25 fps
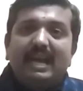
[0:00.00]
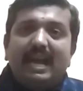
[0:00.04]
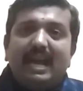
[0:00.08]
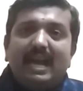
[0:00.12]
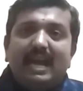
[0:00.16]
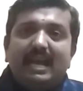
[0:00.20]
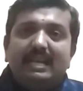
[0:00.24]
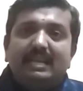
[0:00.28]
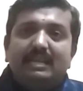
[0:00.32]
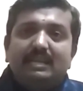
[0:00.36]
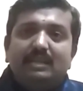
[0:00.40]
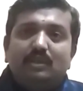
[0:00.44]

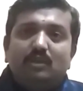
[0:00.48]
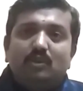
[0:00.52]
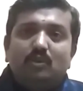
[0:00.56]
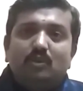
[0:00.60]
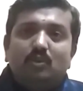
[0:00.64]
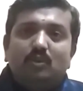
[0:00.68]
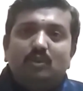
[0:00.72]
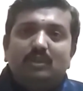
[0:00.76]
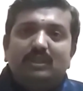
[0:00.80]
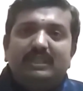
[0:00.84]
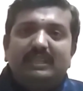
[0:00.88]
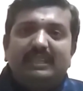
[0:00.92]
and
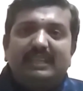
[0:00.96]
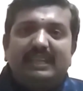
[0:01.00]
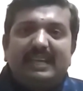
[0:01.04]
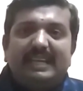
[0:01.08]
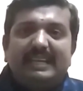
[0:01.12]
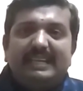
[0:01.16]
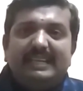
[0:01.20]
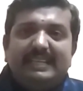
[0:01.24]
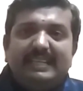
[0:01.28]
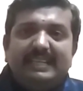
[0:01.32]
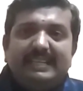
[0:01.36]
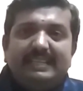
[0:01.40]
you dry
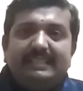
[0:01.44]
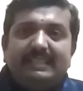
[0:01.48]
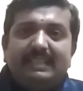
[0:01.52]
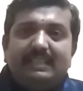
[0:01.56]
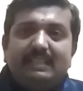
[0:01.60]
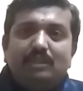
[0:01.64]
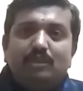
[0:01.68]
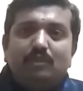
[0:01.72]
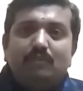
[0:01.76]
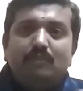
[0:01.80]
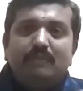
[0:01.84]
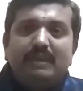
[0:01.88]
it
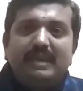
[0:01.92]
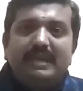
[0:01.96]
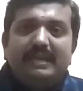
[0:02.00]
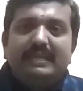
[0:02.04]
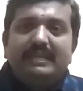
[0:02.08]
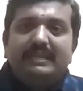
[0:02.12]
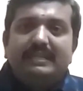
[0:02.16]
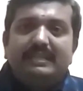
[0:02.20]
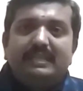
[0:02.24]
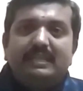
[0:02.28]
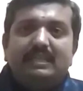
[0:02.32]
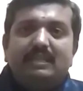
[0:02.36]
and you
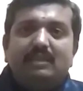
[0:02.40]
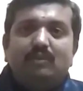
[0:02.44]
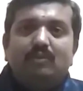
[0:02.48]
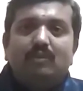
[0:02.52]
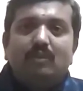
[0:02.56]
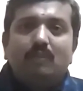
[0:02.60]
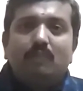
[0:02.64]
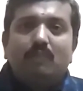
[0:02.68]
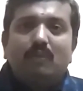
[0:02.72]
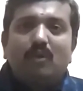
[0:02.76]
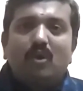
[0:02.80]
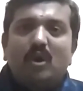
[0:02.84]
make it
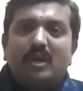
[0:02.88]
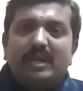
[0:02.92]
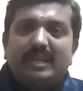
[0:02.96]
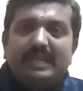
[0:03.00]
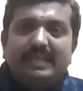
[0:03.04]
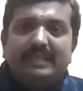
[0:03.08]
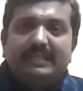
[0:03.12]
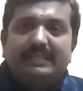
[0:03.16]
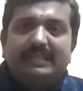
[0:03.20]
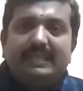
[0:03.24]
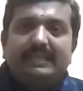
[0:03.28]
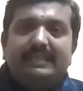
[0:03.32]
into a
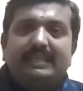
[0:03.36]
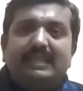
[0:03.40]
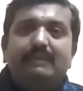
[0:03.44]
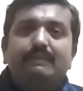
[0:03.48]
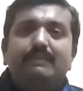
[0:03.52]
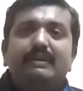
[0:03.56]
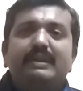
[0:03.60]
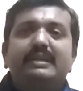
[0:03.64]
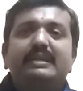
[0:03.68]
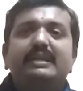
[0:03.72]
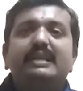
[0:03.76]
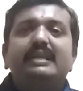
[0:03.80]
product that
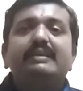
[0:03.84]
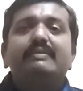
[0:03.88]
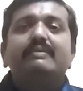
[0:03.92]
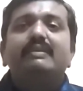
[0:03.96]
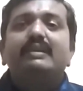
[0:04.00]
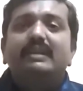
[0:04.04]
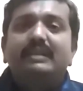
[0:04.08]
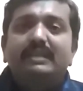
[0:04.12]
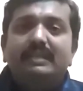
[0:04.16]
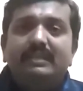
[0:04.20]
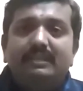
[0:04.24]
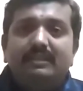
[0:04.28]
can be
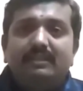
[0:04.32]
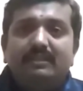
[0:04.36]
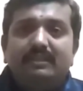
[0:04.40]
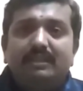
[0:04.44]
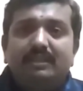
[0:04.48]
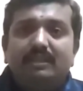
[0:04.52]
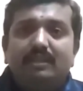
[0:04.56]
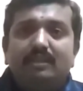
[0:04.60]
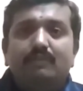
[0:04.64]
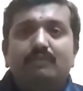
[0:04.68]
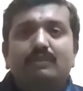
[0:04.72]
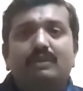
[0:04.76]
delivered into
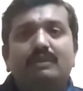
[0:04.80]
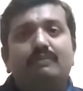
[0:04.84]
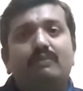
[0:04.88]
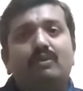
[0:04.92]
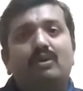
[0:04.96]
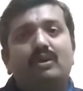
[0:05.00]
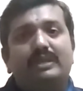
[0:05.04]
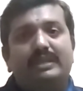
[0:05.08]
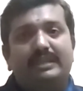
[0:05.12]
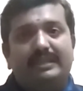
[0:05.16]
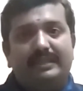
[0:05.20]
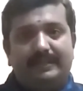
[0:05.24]
the human
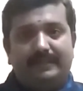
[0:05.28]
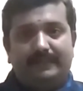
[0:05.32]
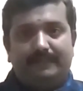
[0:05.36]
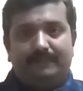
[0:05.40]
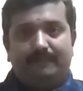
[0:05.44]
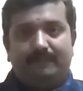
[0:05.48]
body?